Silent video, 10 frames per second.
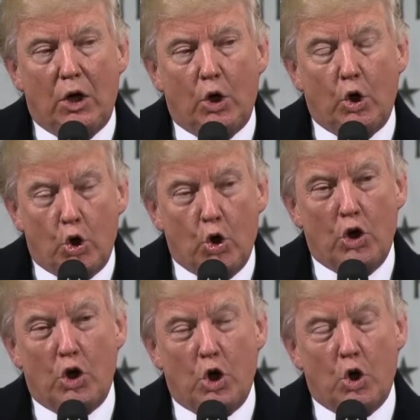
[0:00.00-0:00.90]
you're
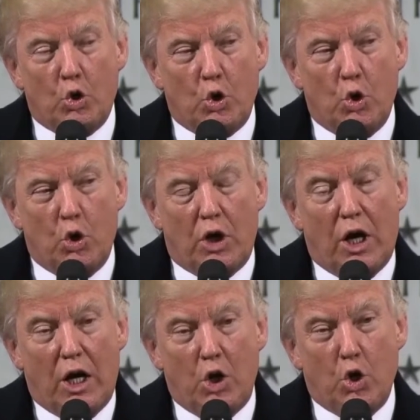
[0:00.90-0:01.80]
going to go to it,
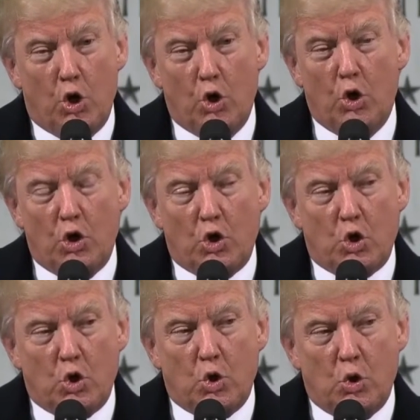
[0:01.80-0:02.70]
and you're going
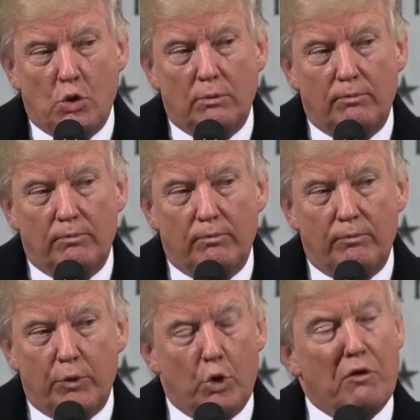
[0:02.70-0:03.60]
to
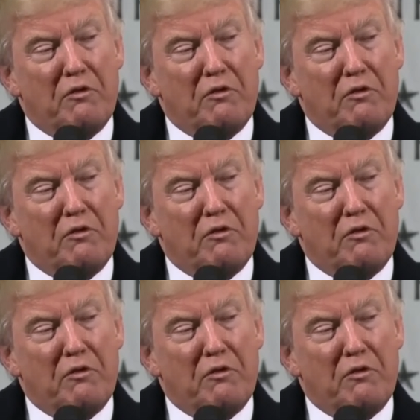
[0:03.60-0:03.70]
do a